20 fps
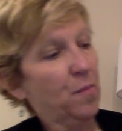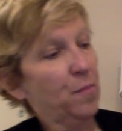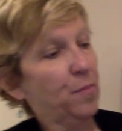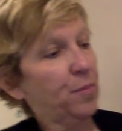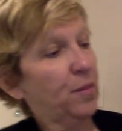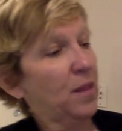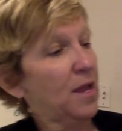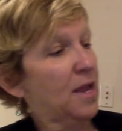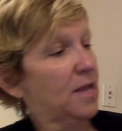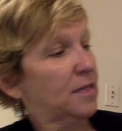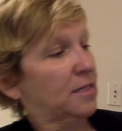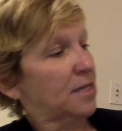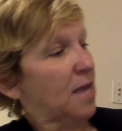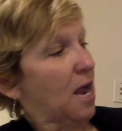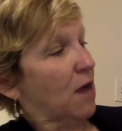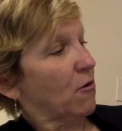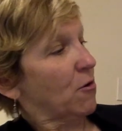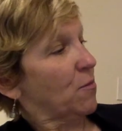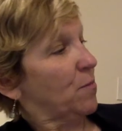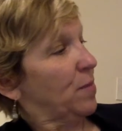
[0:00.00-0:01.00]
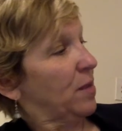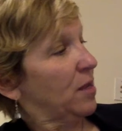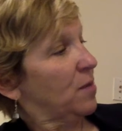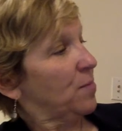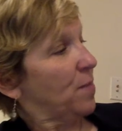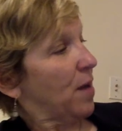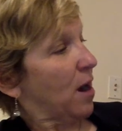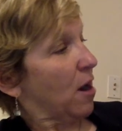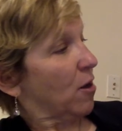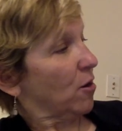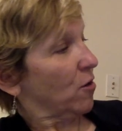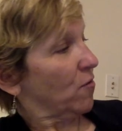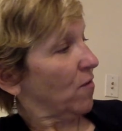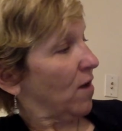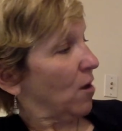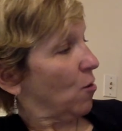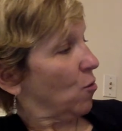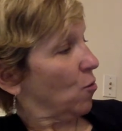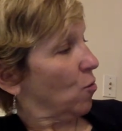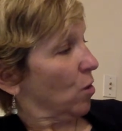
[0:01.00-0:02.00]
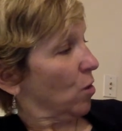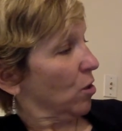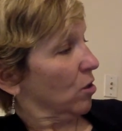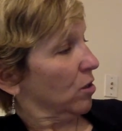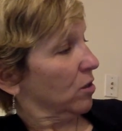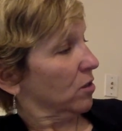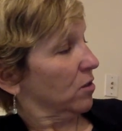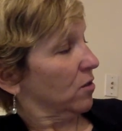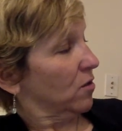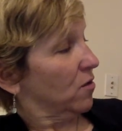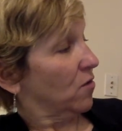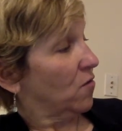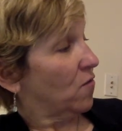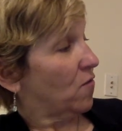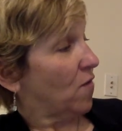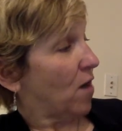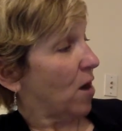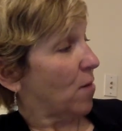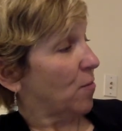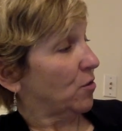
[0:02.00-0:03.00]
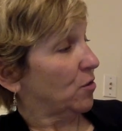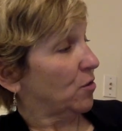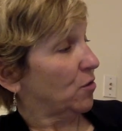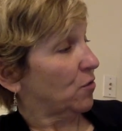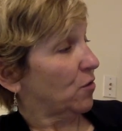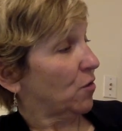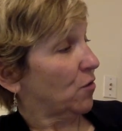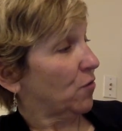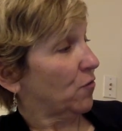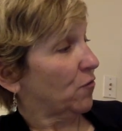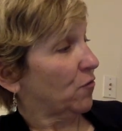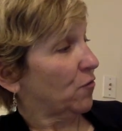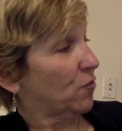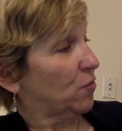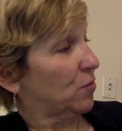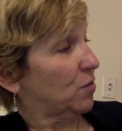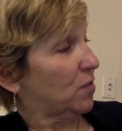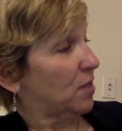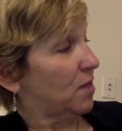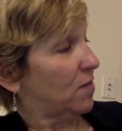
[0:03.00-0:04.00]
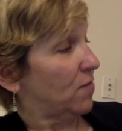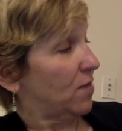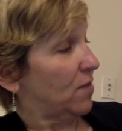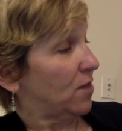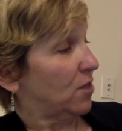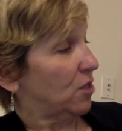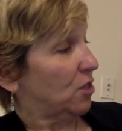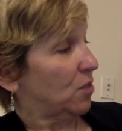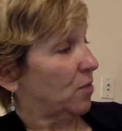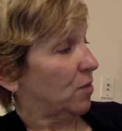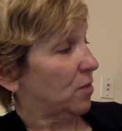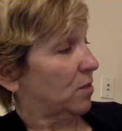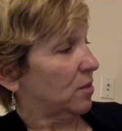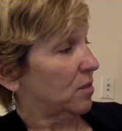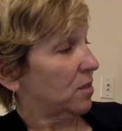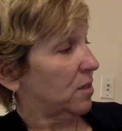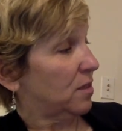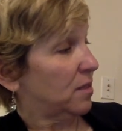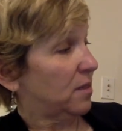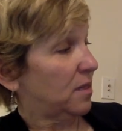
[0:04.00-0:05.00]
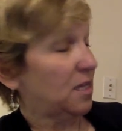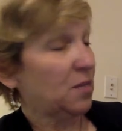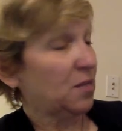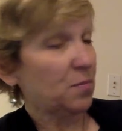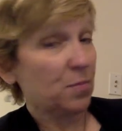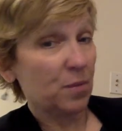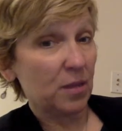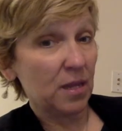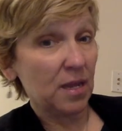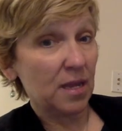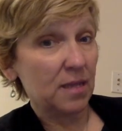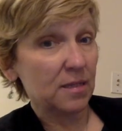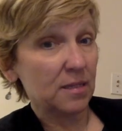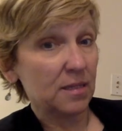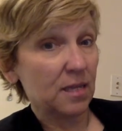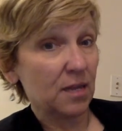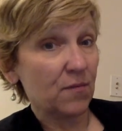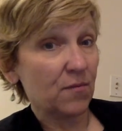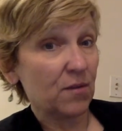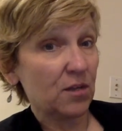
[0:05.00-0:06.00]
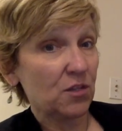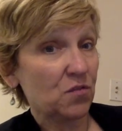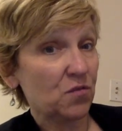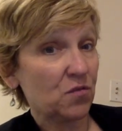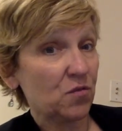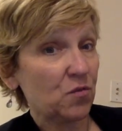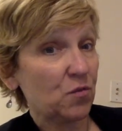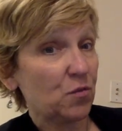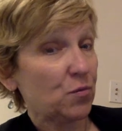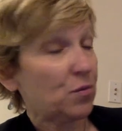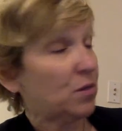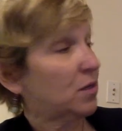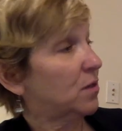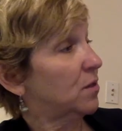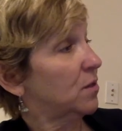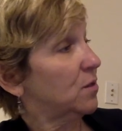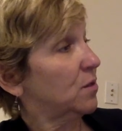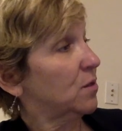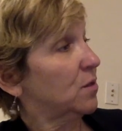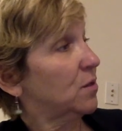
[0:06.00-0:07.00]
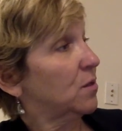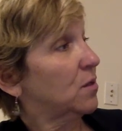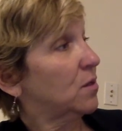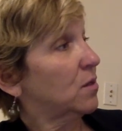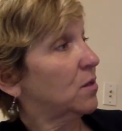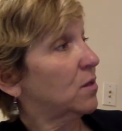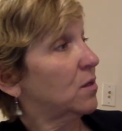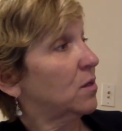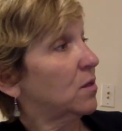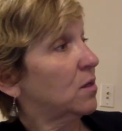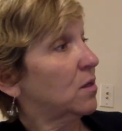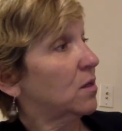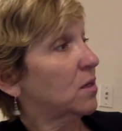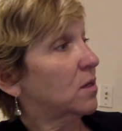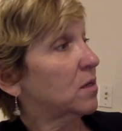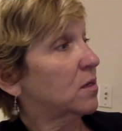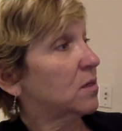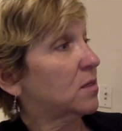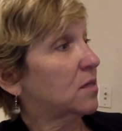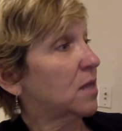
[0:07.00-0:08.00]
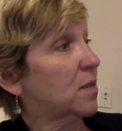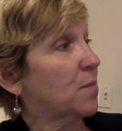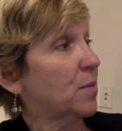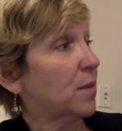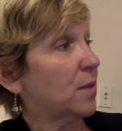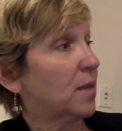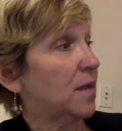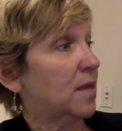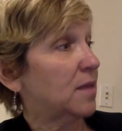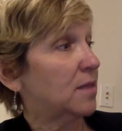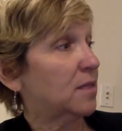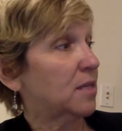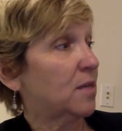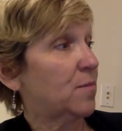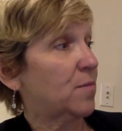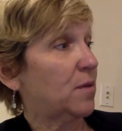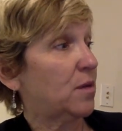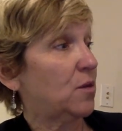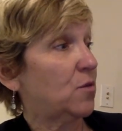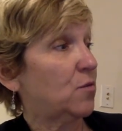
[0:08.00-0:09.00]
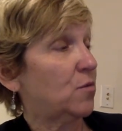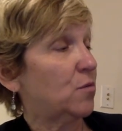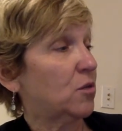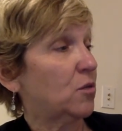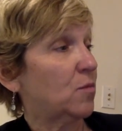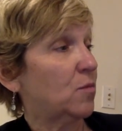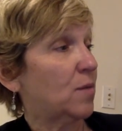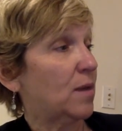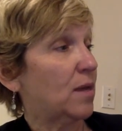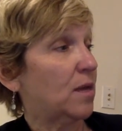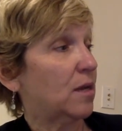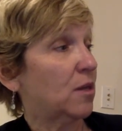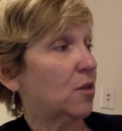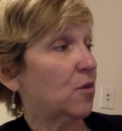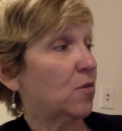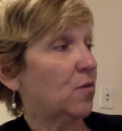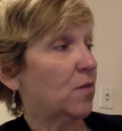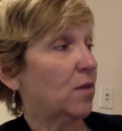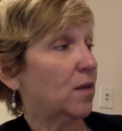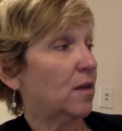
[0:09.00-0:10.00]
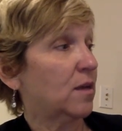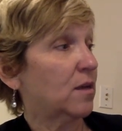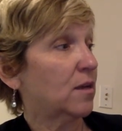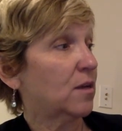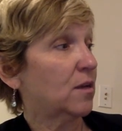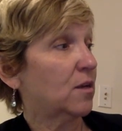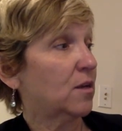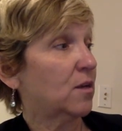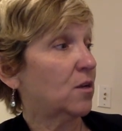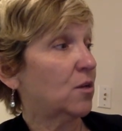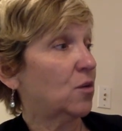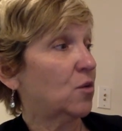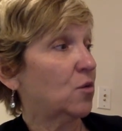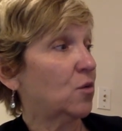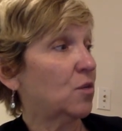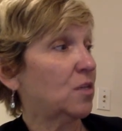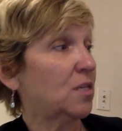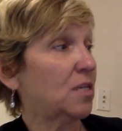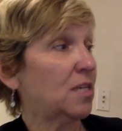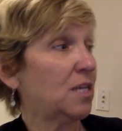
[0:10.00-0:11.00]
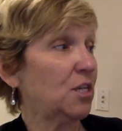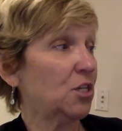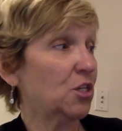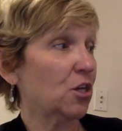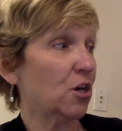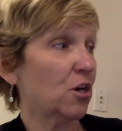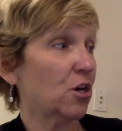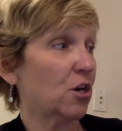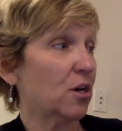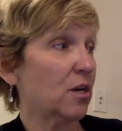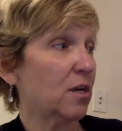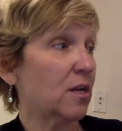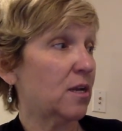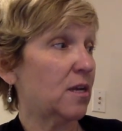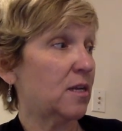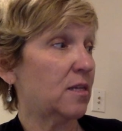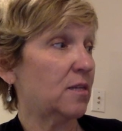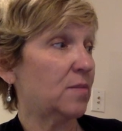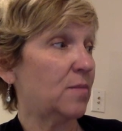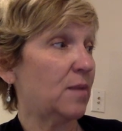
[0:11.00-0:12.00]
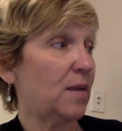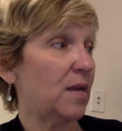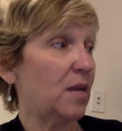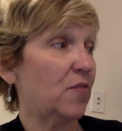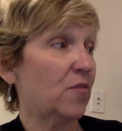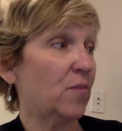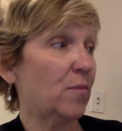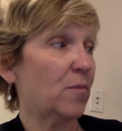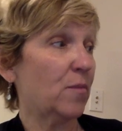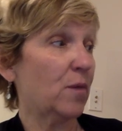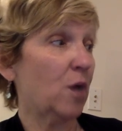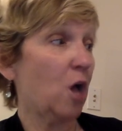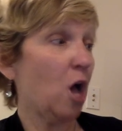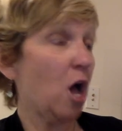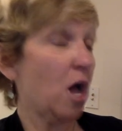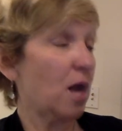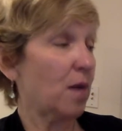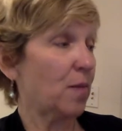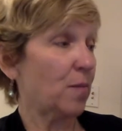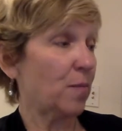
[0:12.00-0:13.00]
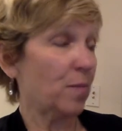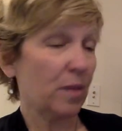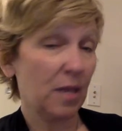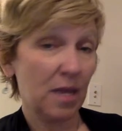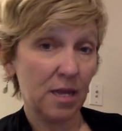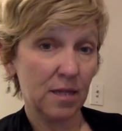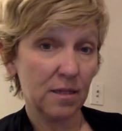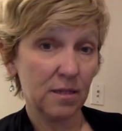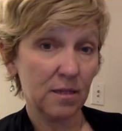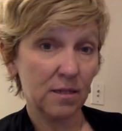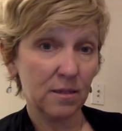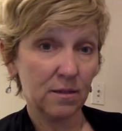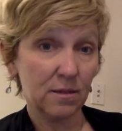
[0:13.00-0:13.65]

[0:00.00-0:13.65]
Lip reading: Plants are a big part of our world. Farmers grow fruits and vegetables. These plants give us food. Some plants can be used to make clothing. Your t-shirt is made from cotton plants.